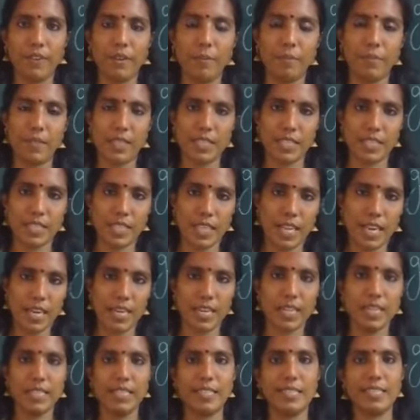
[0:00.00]
From the seed,
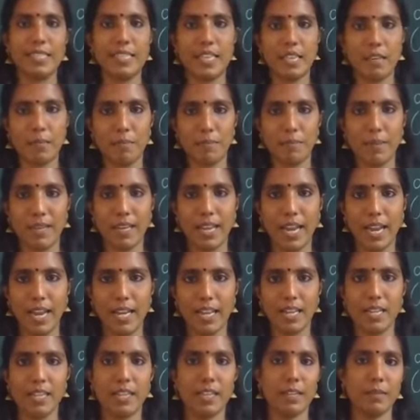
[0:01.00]
it germinate,
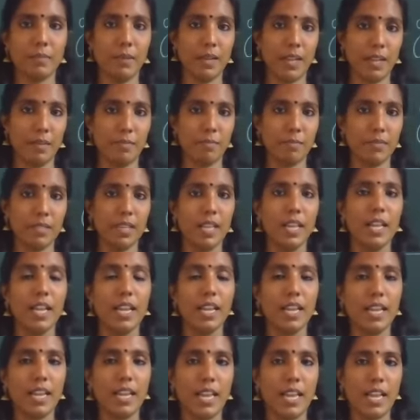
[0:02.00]
it becomes
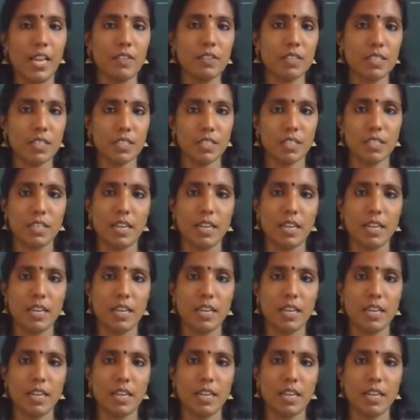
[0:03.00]
leaves,